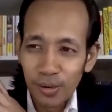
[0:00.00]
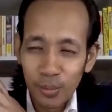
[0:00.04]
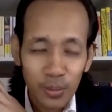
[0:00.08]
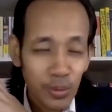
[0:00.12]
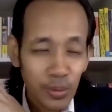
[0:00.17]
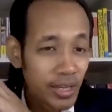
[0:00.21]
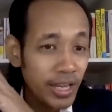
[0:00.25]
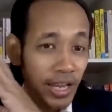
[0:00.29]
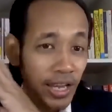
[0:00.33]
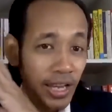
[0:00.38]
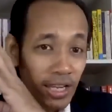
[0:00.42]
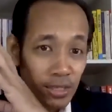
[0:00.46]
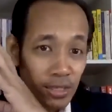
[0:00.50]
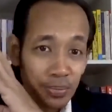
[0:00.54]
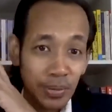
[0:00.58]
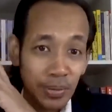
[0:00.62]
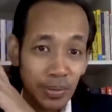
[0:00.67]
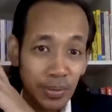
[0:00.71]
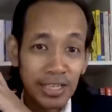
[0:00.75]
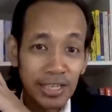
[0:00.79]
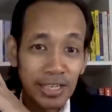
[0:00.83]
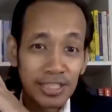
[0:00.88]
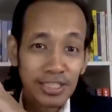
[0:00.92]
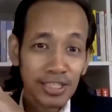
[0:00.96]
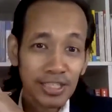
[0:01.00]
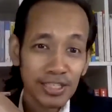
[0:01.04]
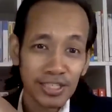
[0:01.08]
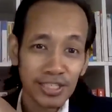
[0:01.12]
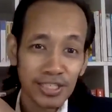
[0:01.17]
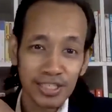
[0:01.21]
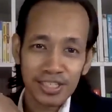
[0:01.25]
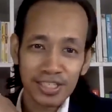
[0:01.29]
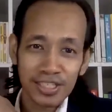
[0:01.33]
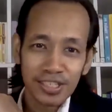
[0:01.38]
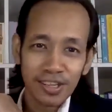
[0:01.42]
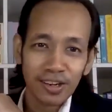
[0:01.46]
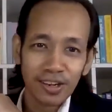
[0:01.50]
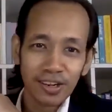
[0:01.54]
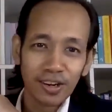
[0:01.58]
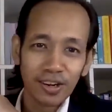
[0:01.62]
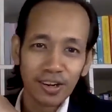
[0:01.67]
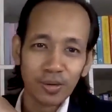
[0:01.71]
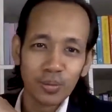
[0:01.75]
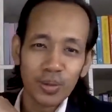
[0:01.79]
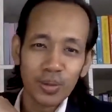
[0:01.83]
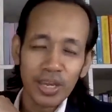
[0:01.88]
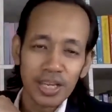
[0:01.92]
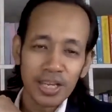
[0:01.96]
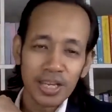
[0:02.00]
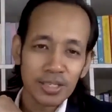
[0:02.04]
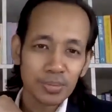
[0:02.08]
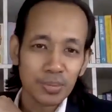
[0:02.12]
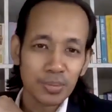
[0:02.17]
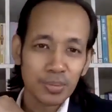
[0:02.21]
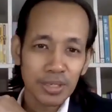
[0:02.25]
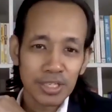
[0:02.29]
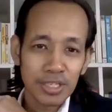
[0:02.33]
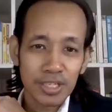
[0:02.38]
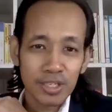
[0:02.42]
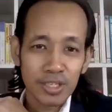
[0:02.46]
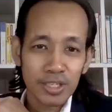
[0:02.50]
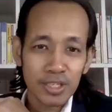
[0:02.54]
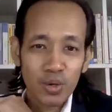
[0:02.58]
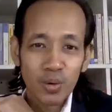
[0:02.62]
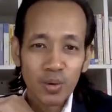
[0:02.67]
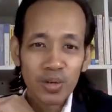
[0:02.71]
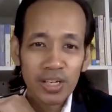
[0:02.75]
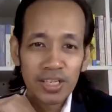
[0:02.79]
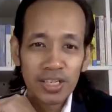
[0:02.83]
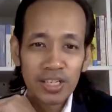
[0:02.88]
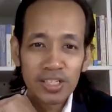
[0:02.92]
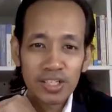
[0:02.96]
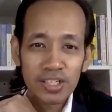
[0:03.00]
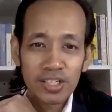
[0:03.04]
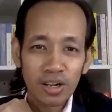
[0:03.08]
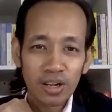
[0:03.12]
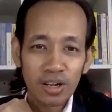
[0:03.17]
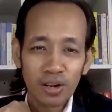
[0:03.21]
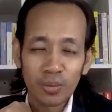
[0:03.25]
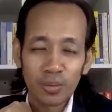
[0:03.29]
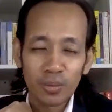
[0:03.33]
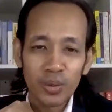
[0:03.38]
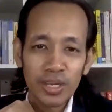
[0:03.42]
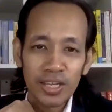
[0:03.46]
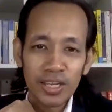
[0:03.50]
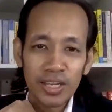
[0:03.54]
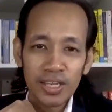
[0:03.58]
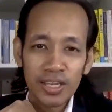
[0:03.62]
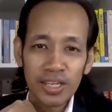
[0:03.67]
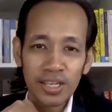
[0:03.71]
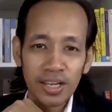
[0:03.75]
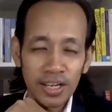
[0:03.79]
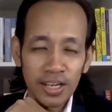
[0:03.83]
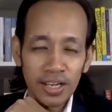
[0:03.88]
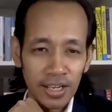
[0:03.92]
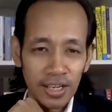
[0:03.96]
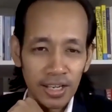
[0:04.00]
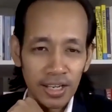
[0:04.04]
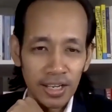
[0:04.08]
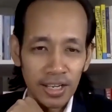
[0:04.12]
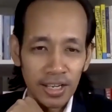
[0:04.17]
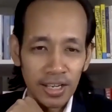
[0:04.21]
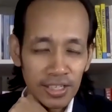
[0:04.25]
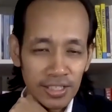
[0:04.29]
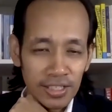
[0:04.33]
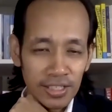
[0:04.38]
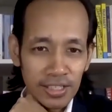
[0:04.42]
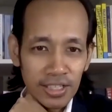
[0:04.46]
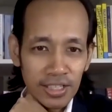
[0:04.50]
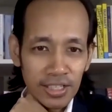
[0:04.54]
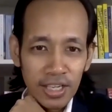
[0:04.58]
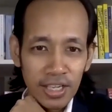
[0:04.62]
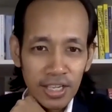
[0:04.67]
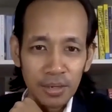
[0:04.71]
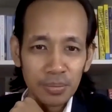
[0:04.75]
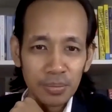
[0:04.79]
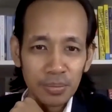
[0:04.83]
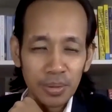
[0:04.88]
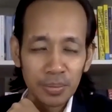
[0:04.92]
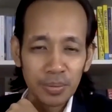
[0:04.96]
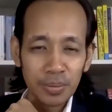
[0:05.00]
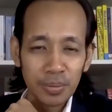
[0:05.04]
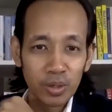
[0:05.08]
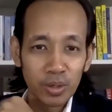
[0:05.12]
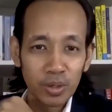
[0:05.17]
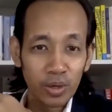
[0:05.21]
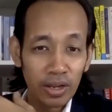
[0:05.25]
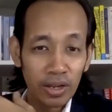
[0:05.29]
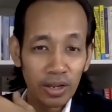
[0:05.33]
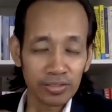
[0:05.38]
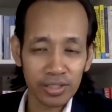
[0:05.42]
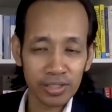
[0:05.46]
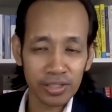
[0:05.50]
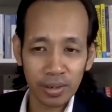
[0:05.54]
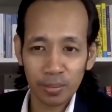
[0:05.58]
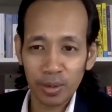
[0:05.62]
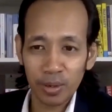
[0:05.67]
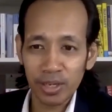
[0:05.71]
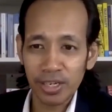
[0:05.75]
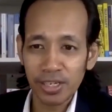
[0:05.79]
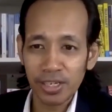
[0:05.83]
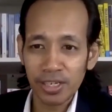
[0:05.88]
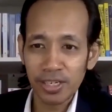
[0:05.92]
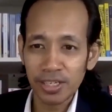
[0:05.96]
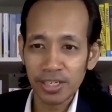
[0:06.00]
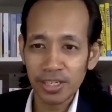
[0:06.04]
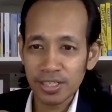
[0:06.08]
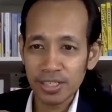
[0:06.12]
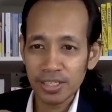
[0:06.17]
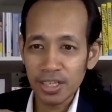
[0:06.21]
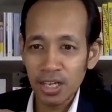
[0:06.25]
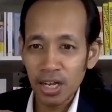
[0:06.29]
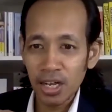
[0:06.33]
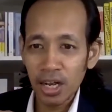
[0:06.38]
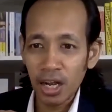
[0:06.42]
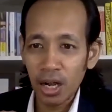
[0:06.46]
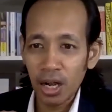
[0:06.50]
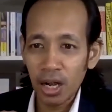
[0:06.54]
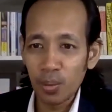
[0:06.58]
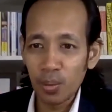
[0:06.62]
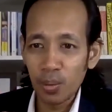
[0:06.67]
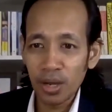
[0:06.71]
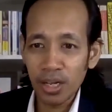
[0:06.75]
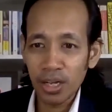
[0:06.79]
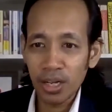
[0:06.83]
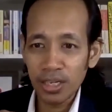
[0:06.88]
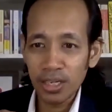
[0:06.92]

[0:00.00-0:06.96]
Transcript: we as managers or we as business owners or we uh, as people who have subordinates, our